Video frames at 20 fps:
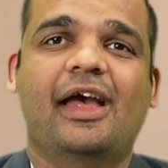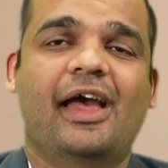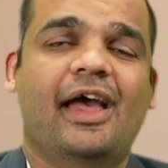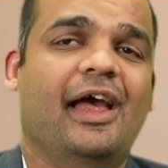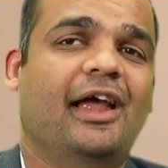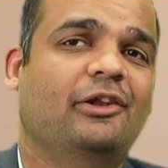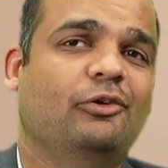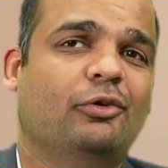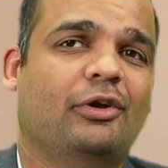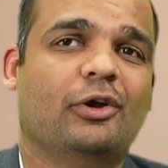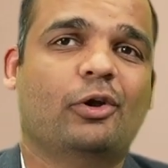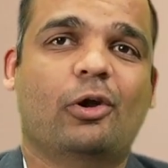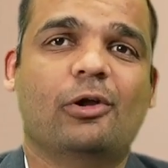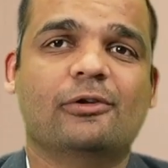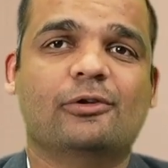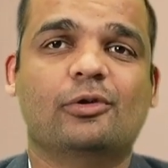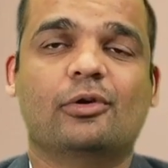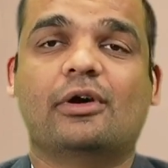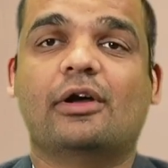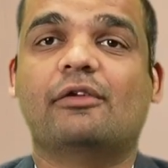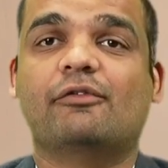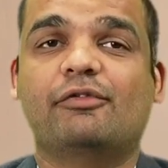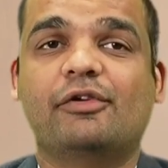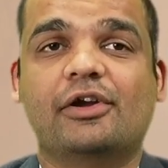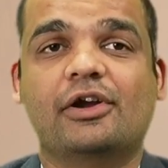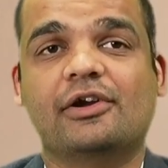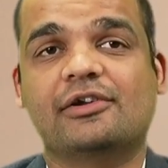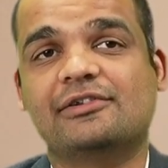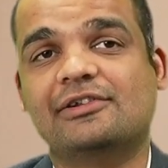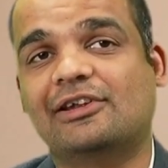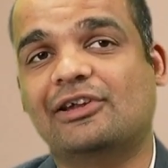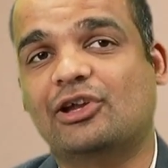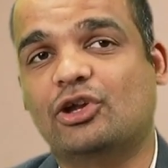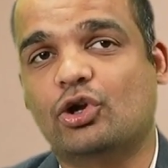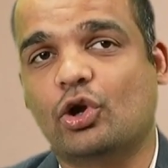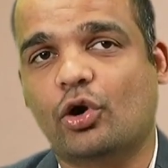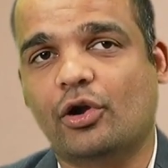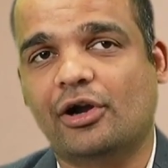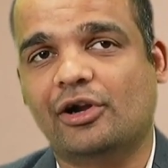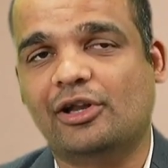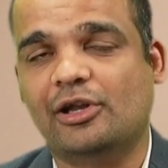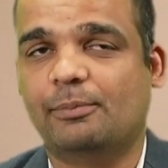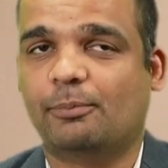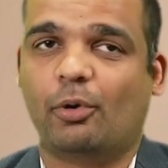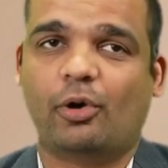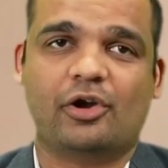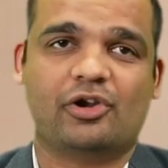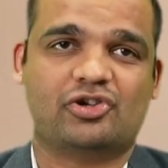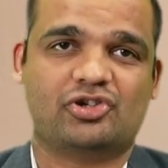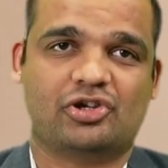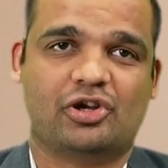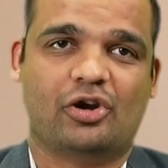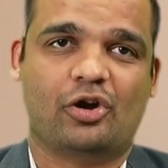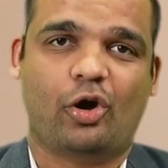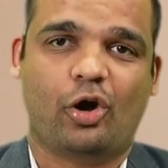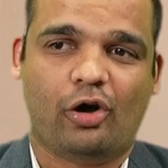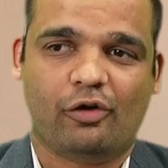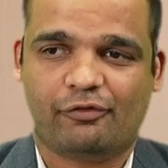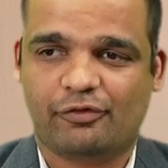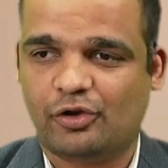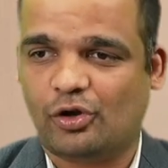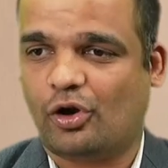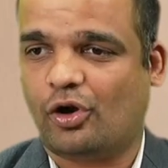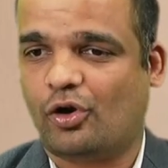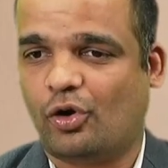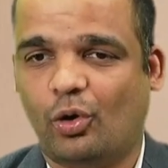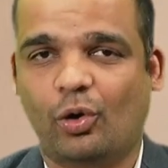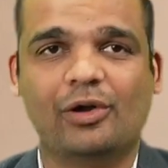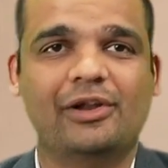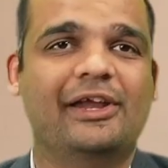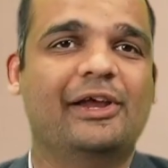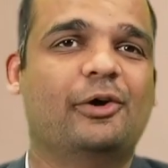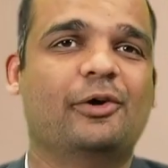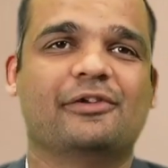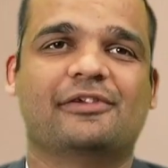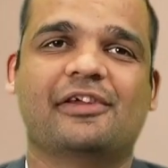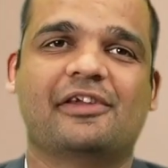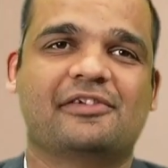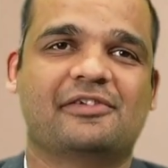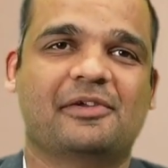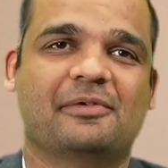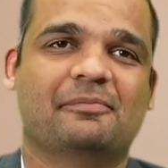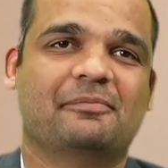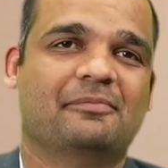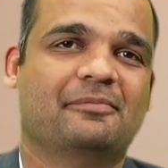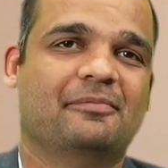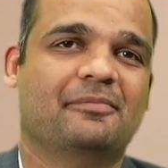and you can also configure security posture of your whole ecosystem,